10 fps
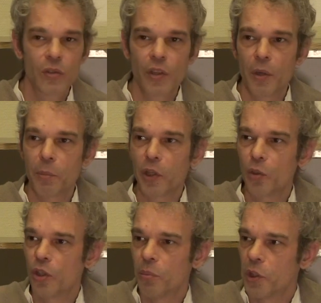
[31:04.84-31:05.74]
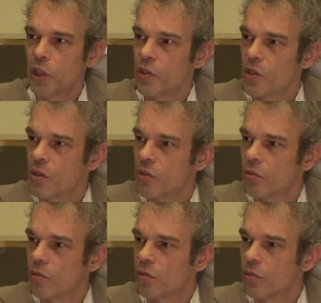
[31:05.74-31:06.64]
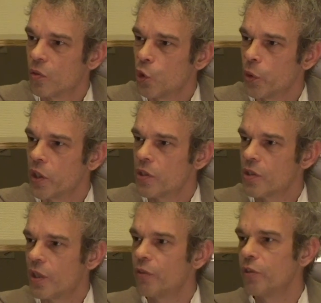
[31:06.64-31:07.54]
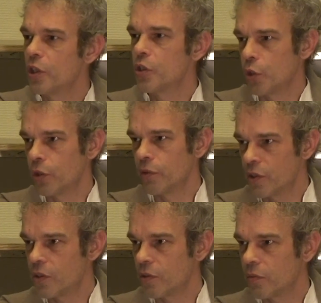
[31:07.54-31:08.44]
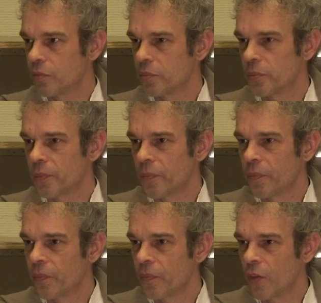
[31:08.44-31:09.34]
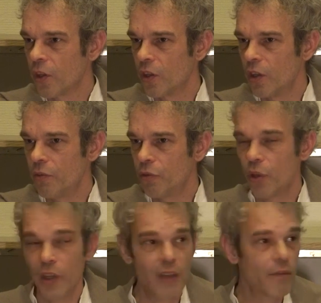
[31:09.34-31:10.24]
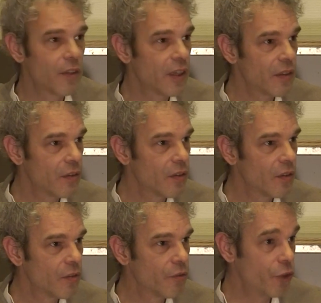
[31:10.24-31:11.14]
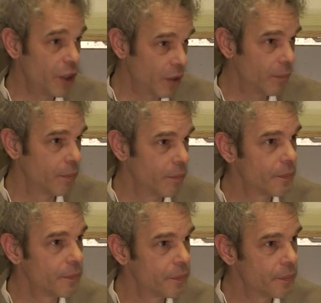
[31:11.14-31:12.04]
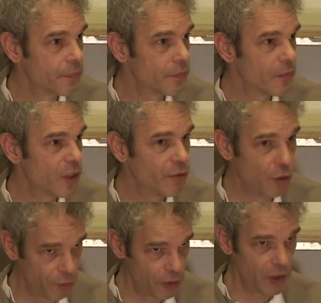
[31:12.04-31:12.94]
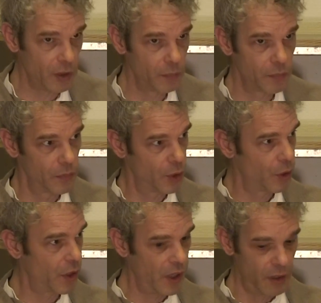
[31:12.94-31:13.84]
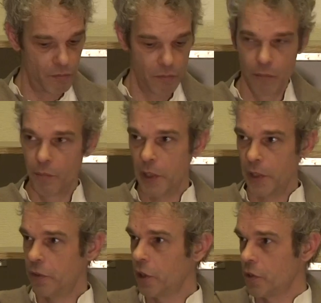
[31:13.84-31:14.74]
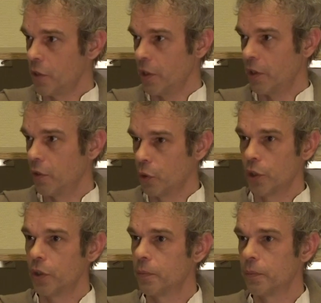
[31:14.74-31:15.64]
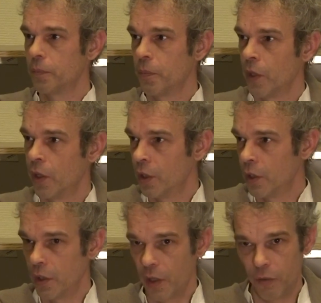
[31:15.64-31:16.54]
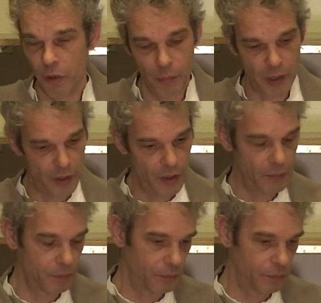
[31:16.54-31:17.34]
Karma yoga means doing selfless service. If you have that freedom, if you feel, okay, my things are in order, everybody